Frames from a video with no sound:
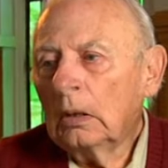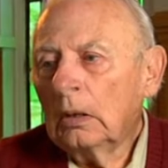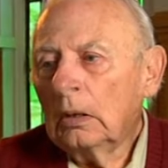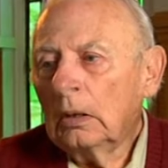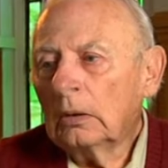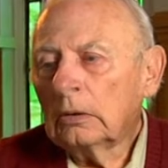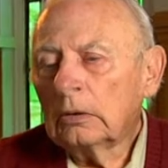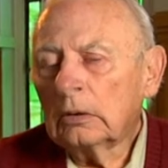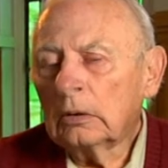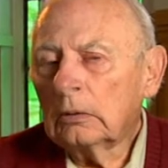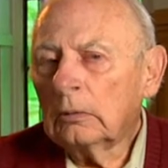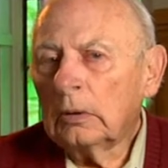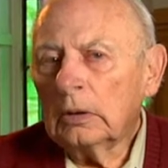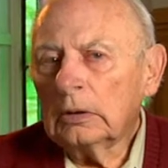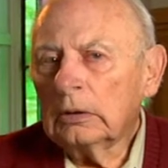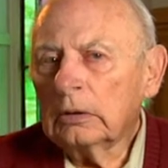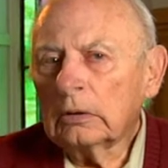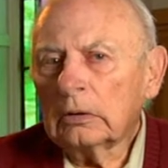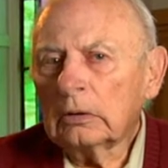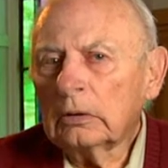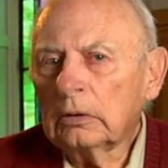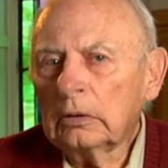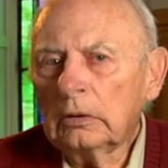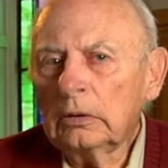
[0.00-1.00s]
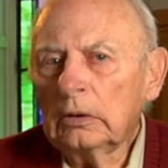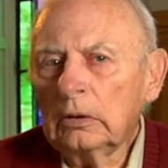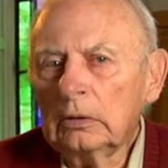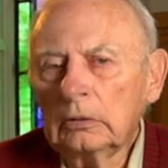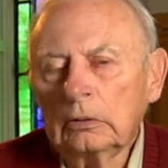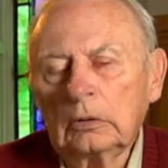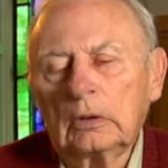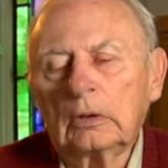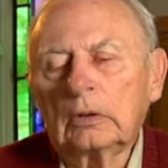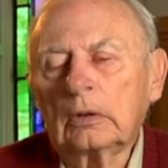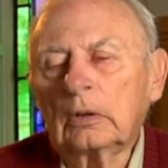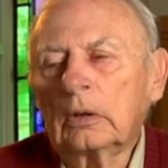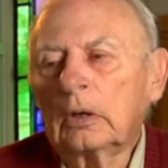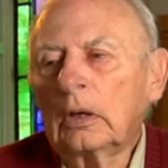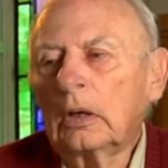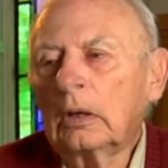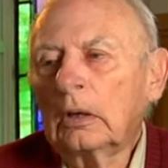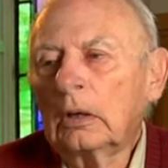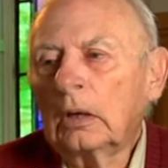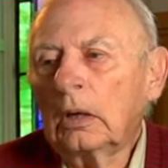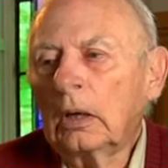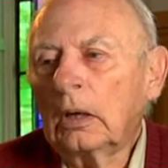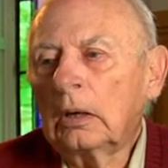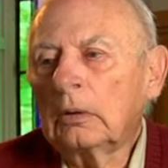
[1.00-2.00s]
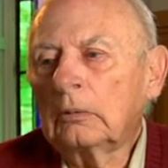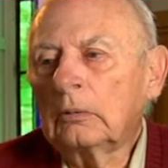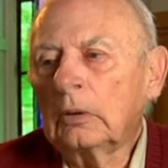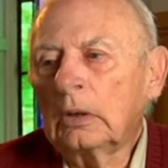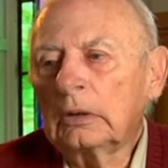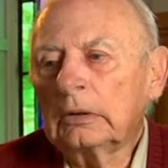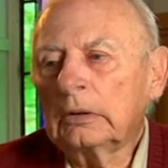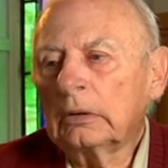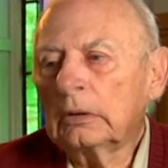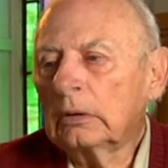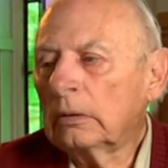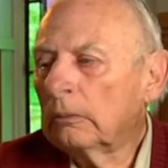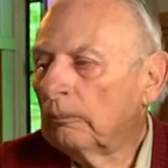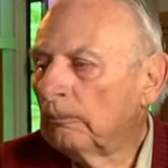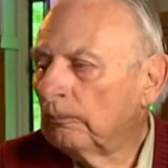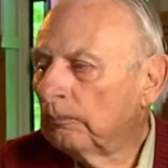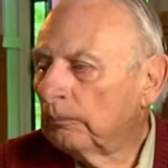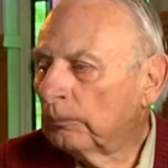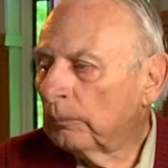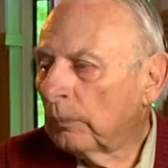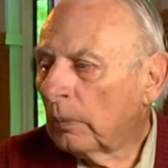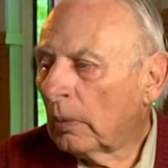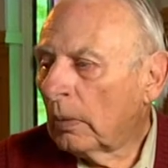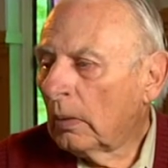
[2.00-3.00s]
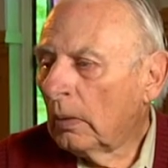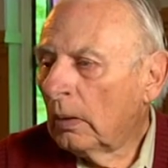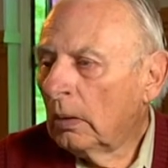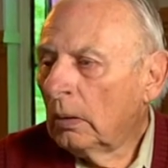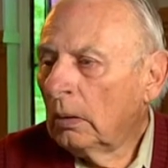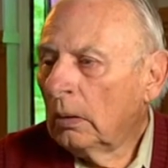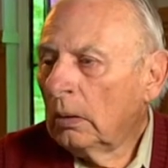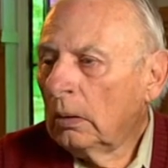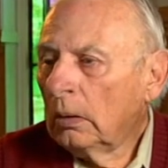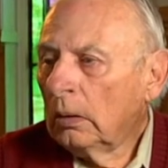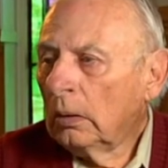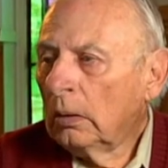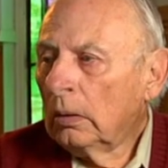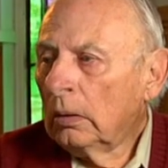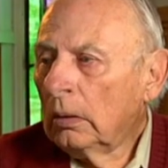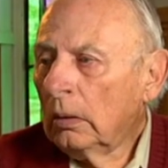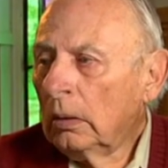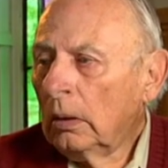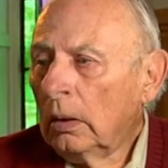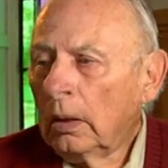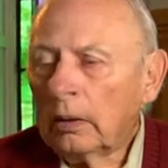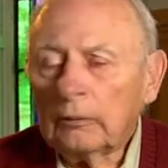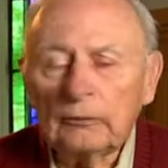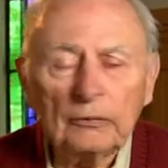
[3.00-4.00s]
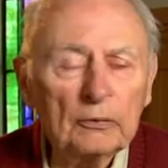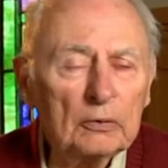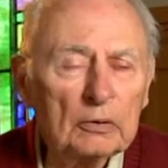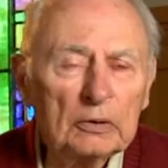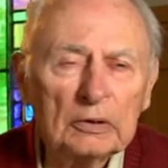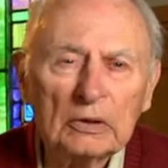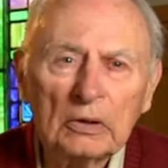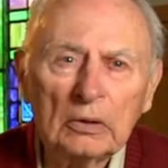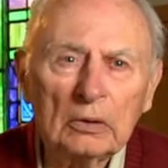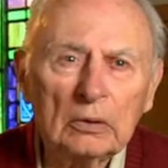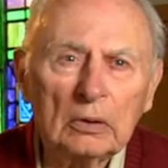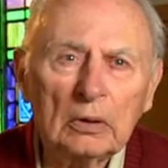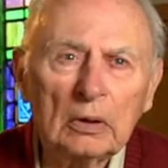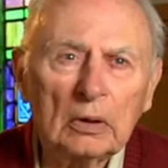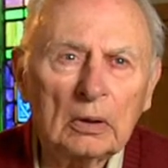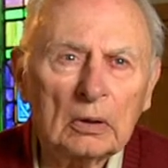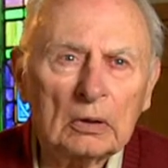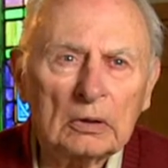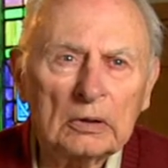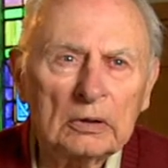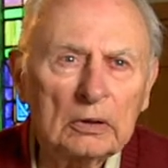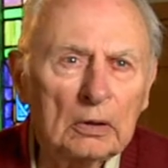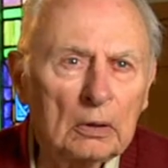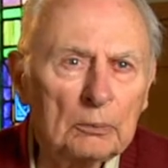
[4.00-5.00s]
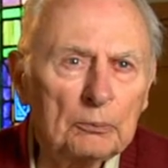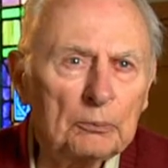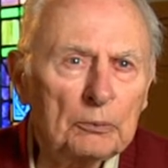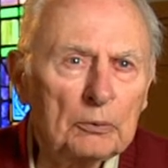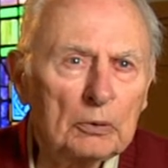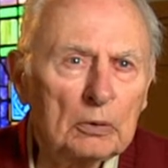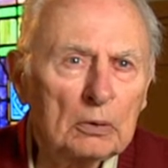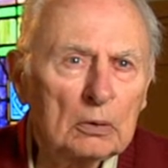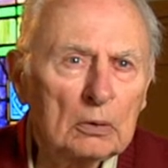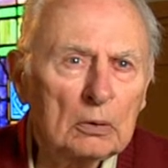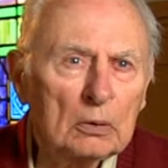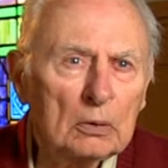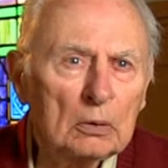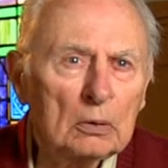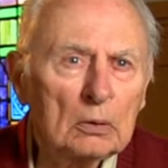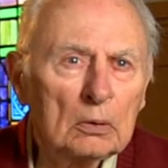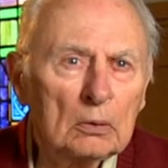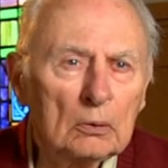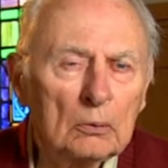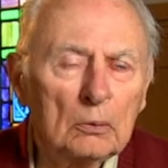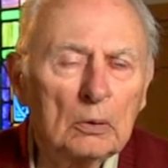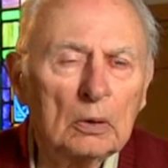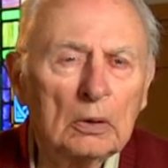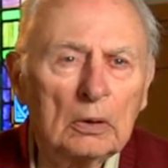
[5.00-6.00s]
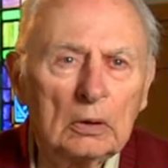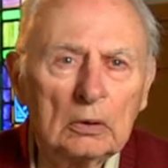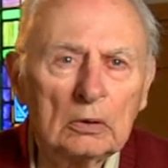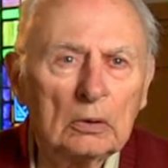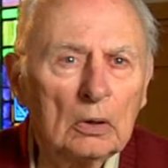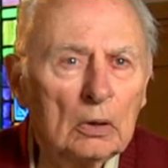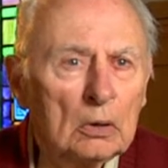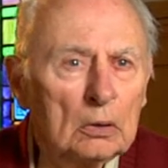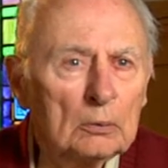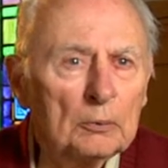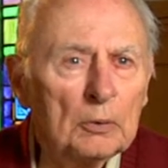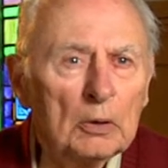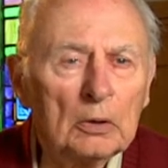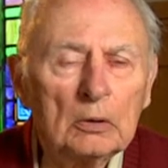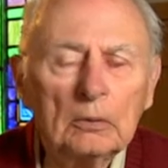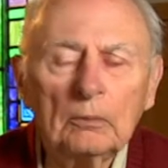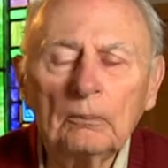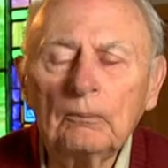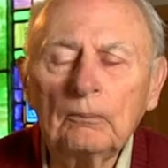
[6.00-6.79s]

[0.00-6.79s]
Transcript: So it wasn't good news, and I wasn't at first going to accept what he told me.